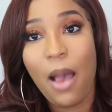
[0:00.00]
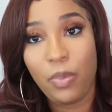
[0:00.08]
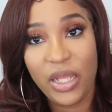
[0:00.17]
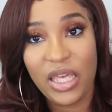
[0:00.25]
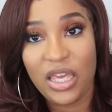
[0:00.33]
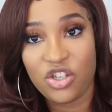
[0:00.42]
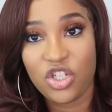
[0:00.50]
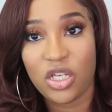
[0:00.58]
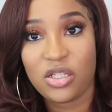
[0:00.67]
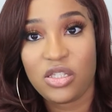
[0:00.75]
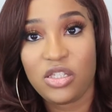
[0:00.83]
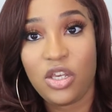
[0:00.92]

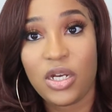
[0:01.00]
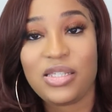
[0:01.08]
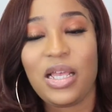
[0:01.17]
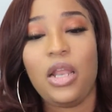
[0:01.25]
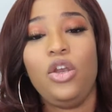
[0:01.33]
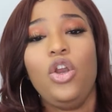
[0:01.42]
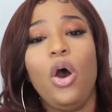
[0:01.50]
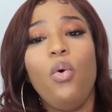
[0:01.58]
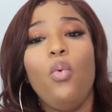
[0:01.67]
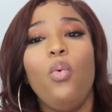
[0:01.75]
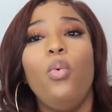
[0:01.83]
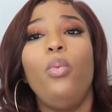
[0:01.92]
applications. You understand?
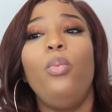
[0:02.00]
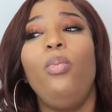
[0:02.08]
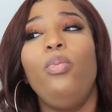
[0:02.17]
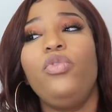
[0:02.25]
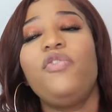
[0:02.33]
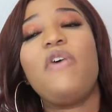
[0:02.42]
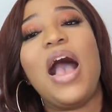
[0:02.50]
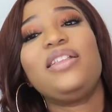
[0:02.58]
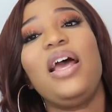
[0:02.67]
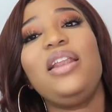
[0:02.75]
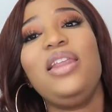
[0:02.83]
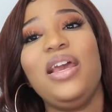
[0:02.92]
Now, the fact
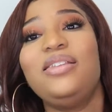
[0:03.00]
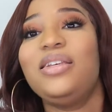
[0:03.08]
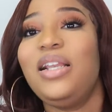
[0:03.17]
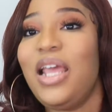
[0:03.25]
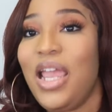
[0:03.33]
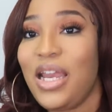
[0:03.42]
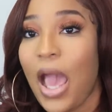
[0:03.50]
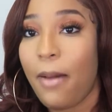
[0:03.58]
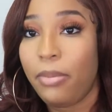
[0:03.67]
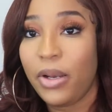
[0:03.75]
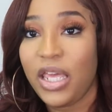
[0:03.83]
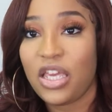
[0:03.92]
that they're delaying
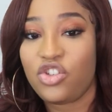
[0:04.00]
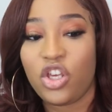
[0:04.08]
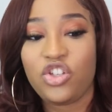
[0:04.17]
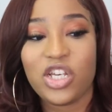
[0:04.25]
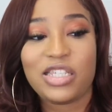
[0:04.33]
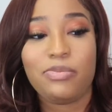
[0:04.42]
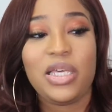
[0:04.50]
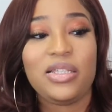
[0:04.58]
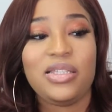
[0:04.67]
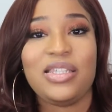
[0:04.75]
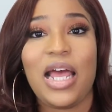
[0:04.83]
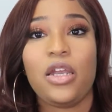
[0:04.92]
application just
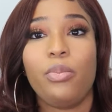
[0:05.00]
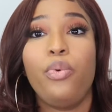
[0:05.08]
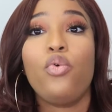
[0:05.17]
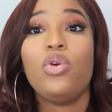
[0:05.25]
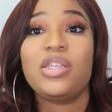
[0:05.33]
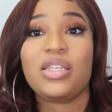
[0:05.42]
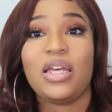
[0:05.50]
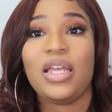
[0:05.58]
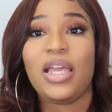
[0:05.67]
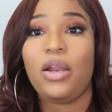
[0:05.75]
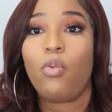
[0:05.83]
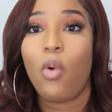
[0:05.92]
means that the pool is gonna
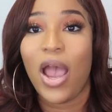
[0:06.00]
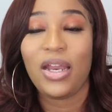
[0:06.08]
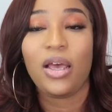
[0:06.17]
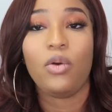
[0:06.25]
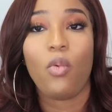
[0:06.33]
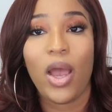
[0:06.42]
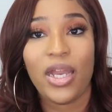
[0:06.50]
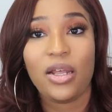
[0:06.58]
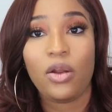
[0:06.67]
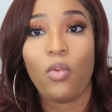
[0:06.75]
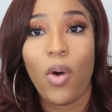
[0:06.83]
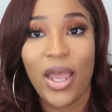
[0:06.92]
get wider and wider
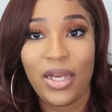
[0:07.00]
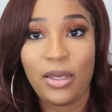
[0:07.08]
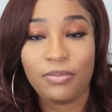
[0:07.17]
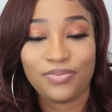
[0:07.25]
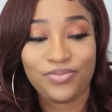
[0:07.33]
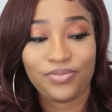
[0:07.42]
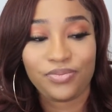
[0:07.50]
and wider.